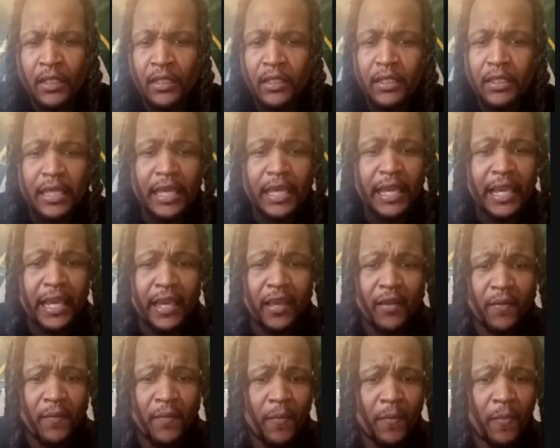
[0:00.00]

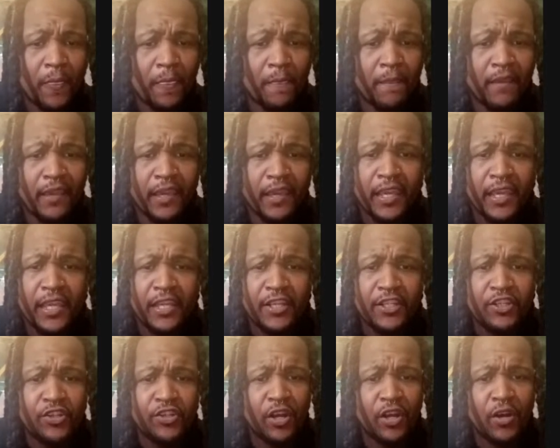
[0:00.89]
Yeah,
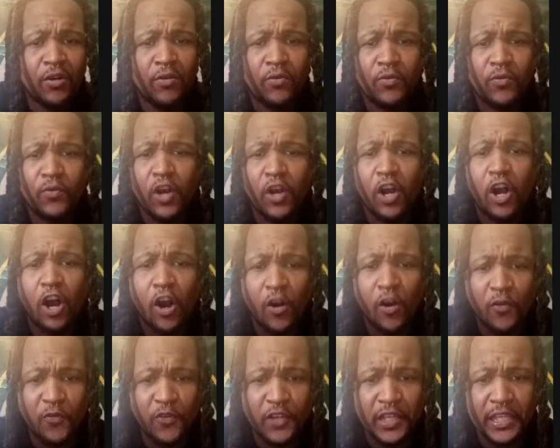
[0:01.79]
and you know,
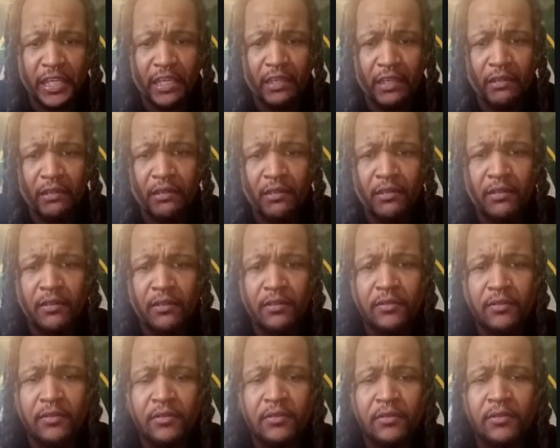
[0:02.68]
hopefully,
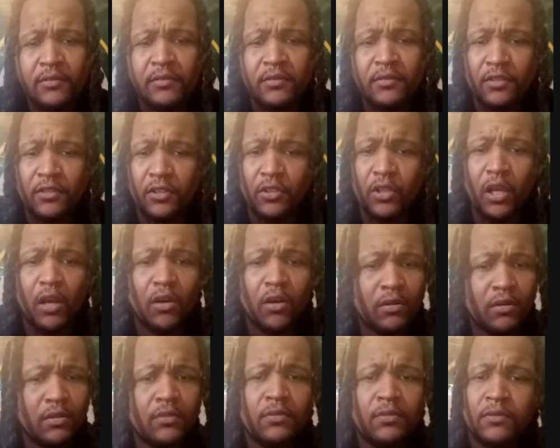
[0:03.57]
you
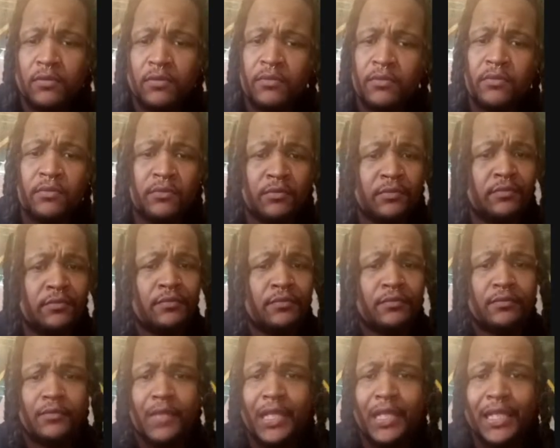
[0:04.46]
know,
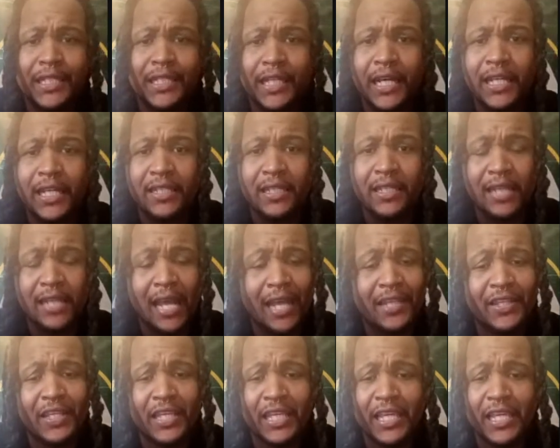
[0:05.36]
he does it.
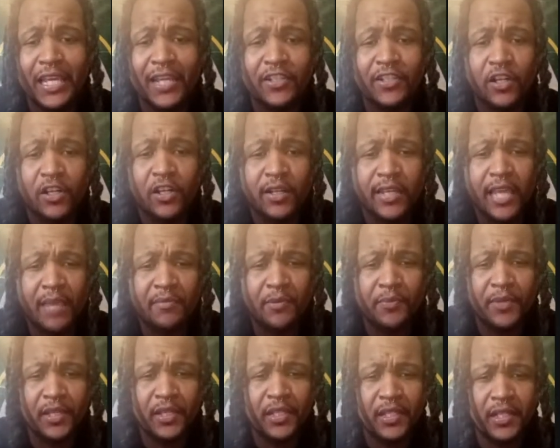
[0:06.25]
I think he has all the
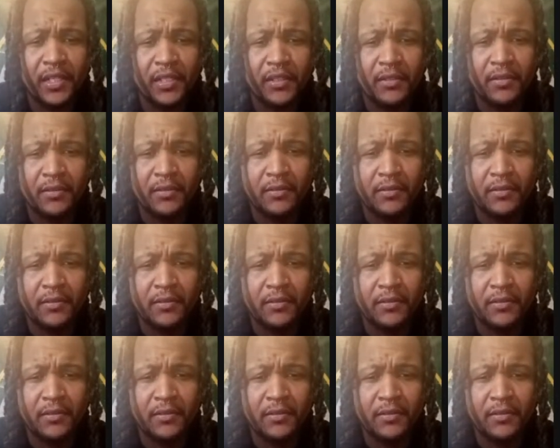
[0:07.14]
capability.